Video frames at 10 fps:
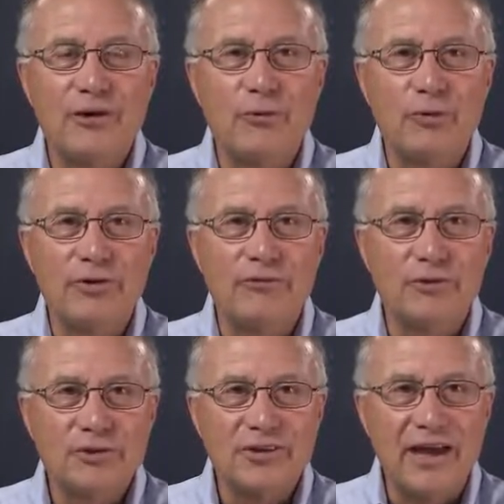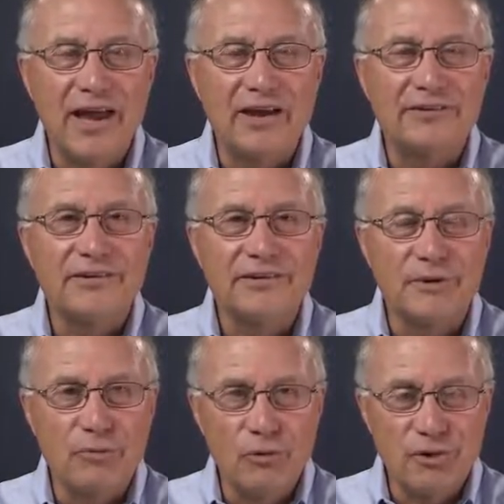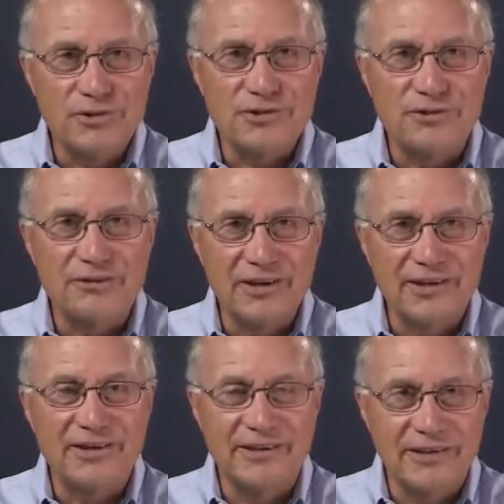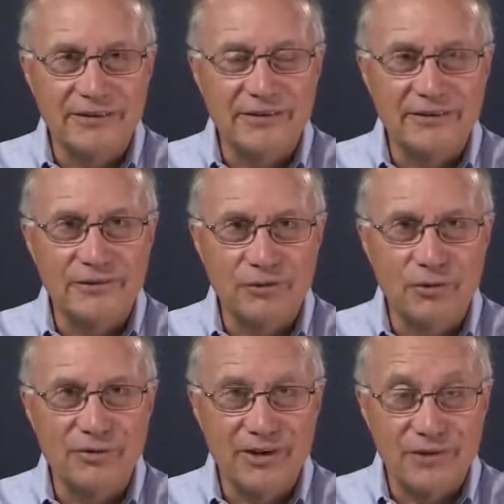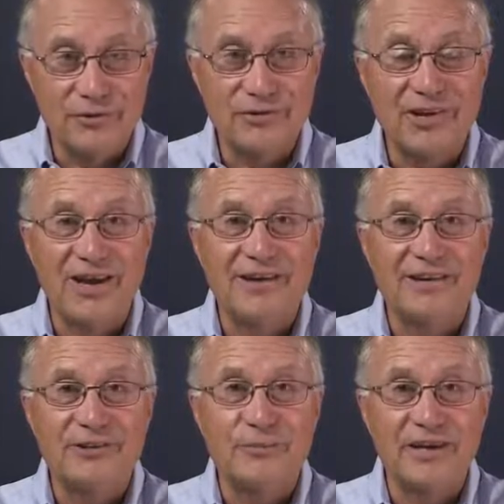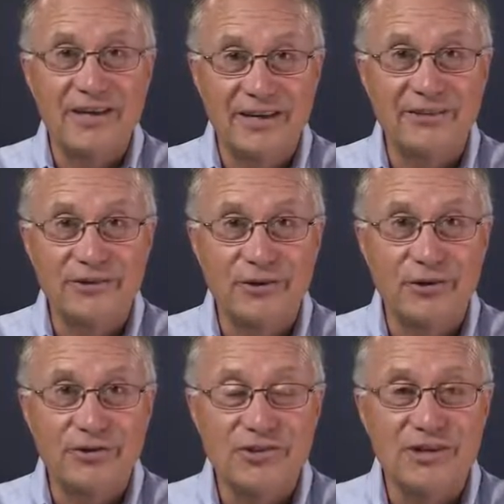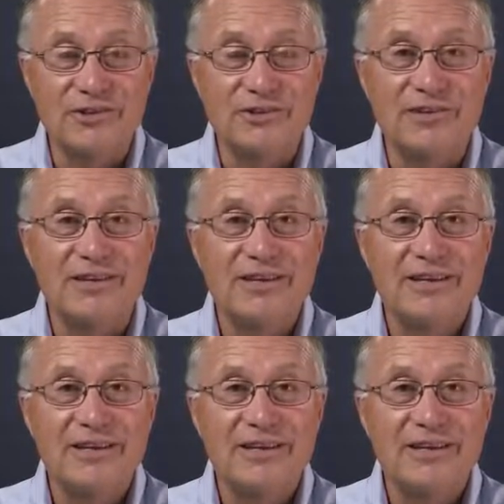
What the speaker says: we've looked at the importance of getting to know the other side at the beginning of the negotiation.